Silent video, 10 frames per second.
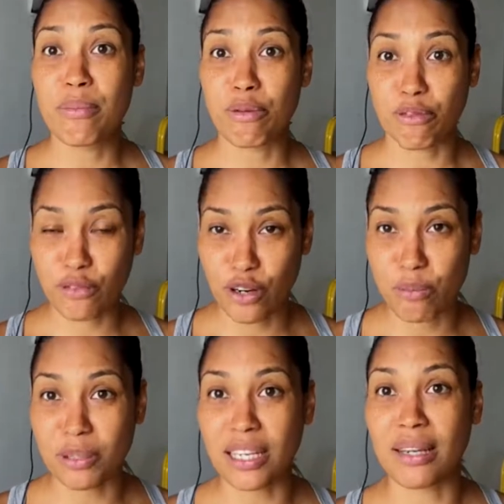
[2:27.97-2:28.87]

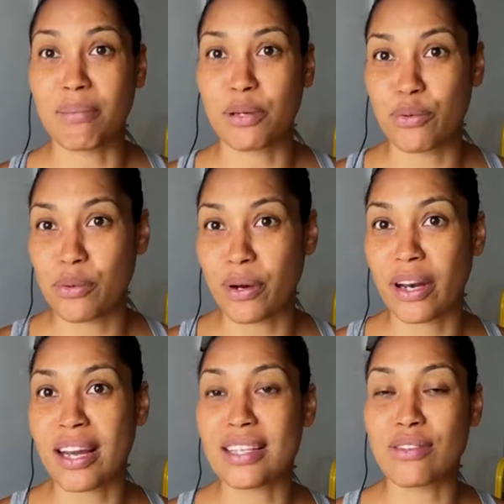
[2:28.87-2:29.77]
preferably mineral
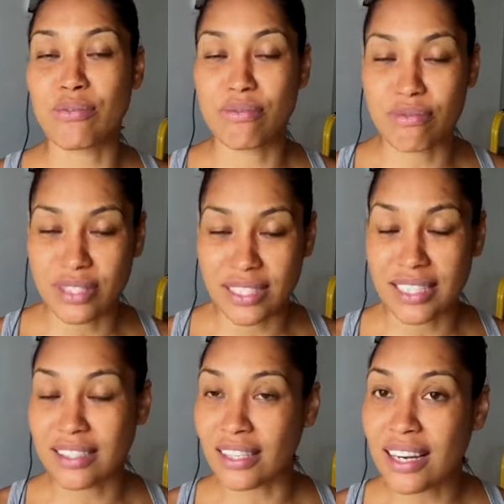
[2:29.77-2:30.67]
water, is
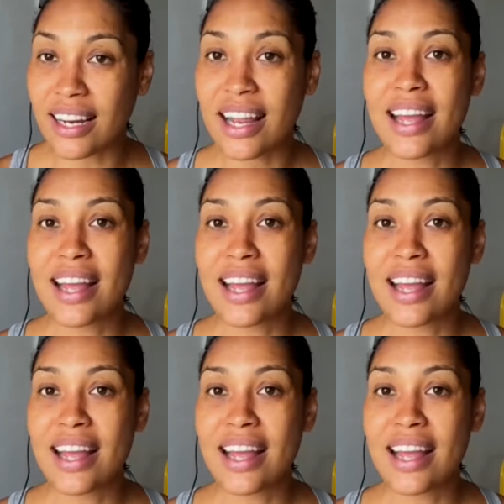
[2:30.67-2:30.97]
really good.